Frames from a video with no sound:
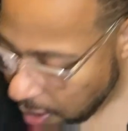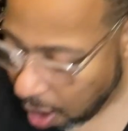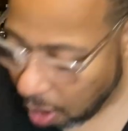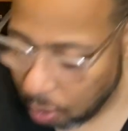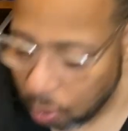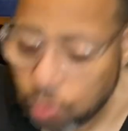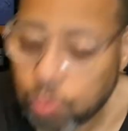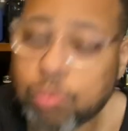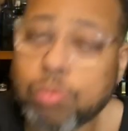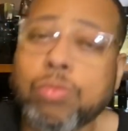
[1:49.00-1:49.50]

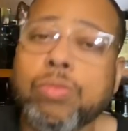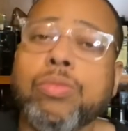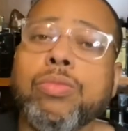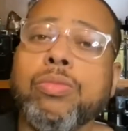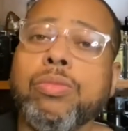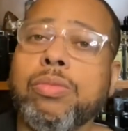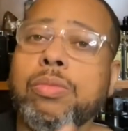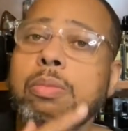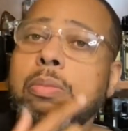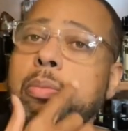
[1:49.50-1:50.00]
Oh,
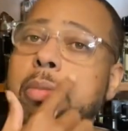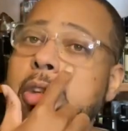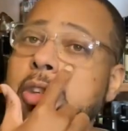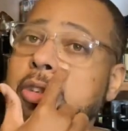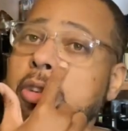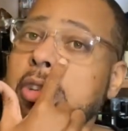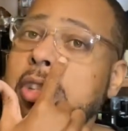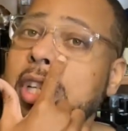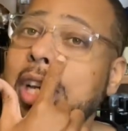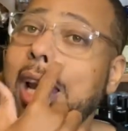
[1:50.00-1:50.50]
be
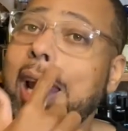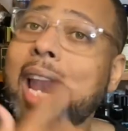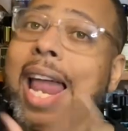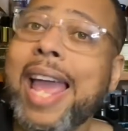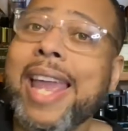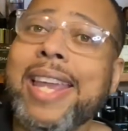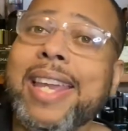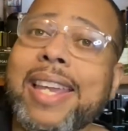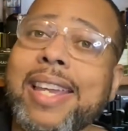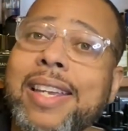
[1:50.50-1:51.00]
sure to
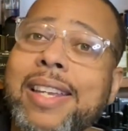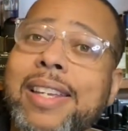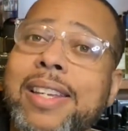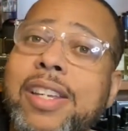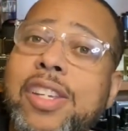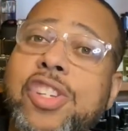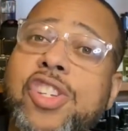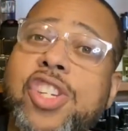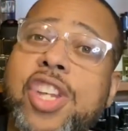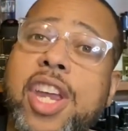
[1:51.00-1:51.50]
like,
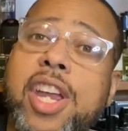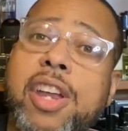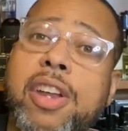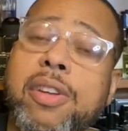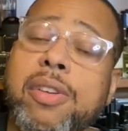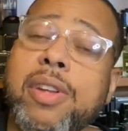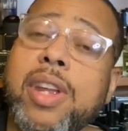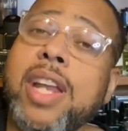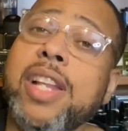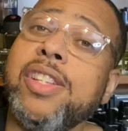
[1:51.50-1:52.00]
share,
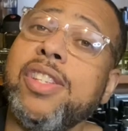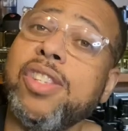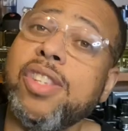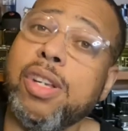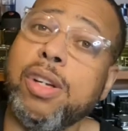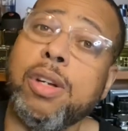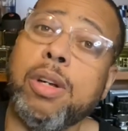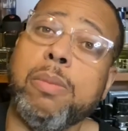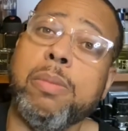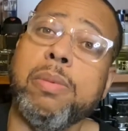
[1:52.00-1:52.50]
and
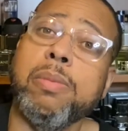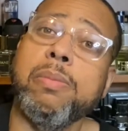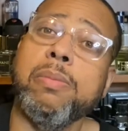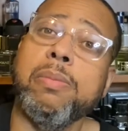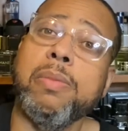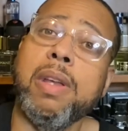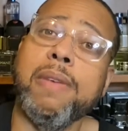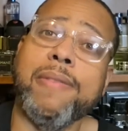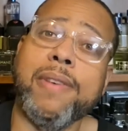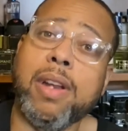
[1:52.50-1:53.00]
sub,
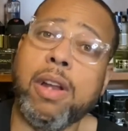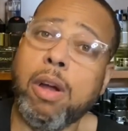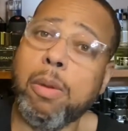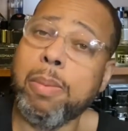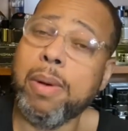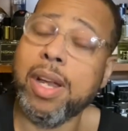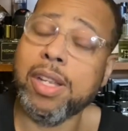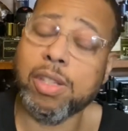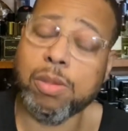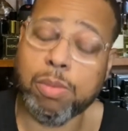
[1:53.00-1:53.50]
if at all
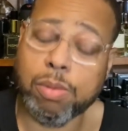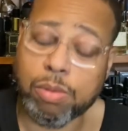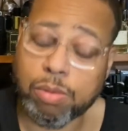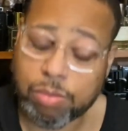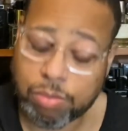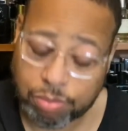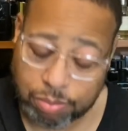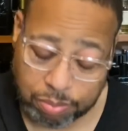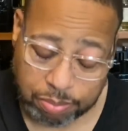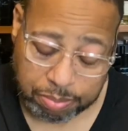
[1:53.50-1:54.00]
possible,
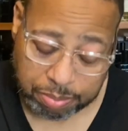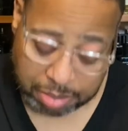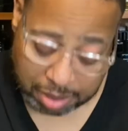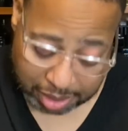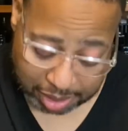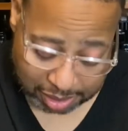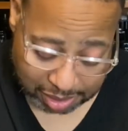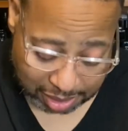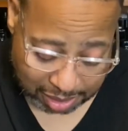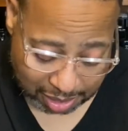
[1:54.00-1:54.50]

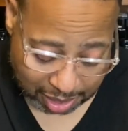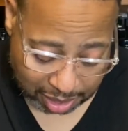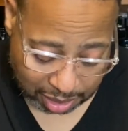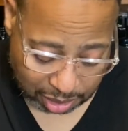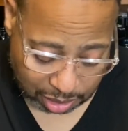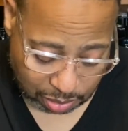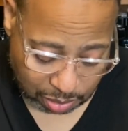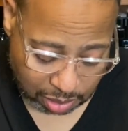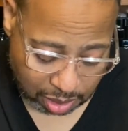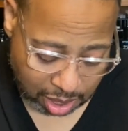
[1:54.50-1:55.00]
please, and thank
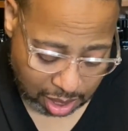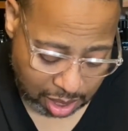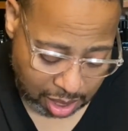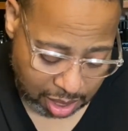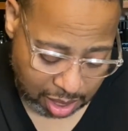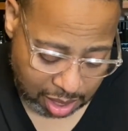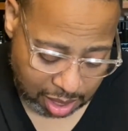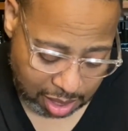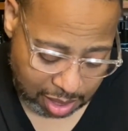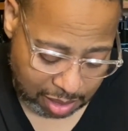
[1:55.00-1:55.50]
you.
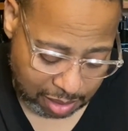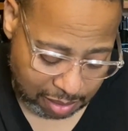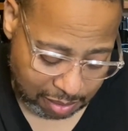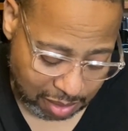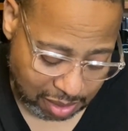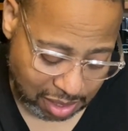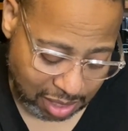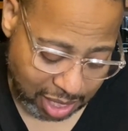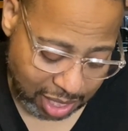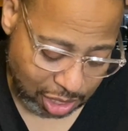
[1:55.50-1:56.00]

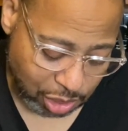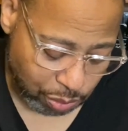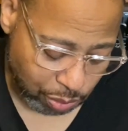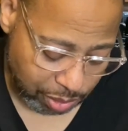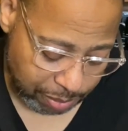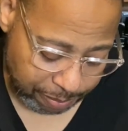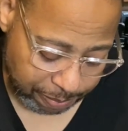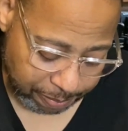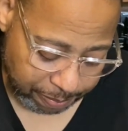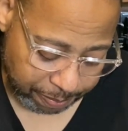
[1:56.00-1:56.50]
This next one